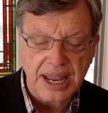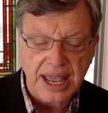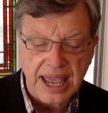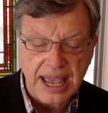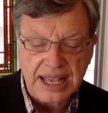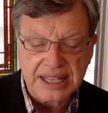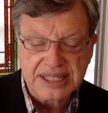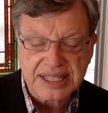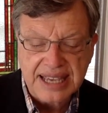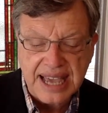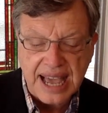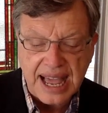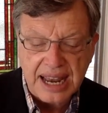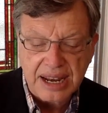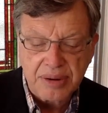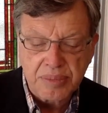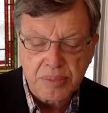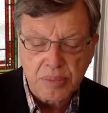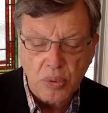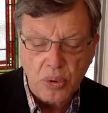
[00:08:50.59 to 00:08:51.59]
has
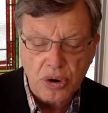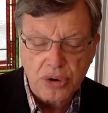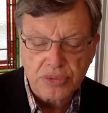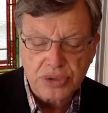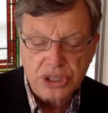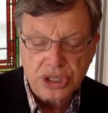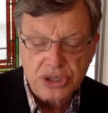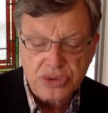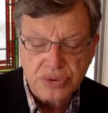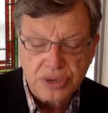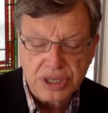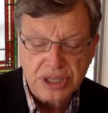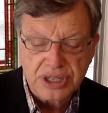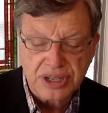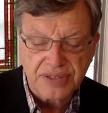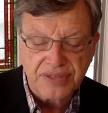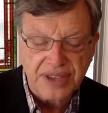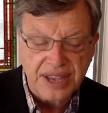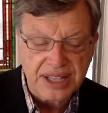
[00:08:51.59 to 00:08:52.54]
gotten more restrictive.